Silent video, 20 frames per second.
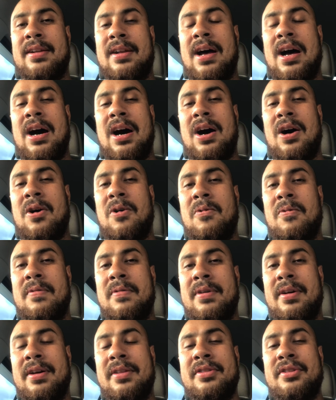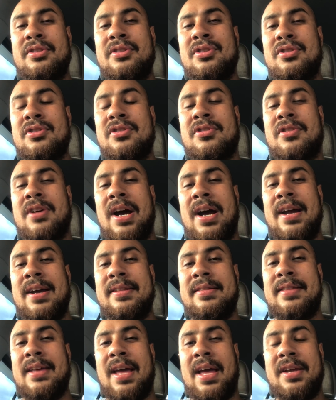Now, in the
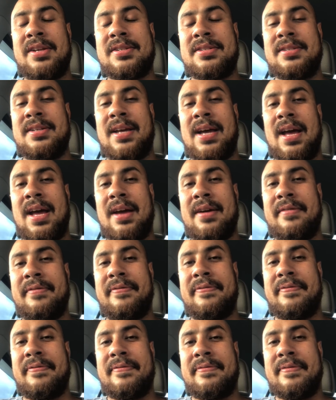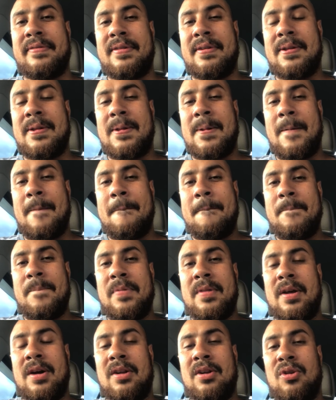Ukraine, they actually have
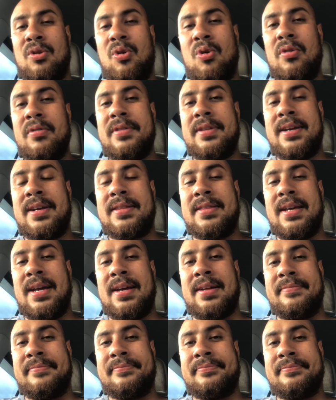a law there that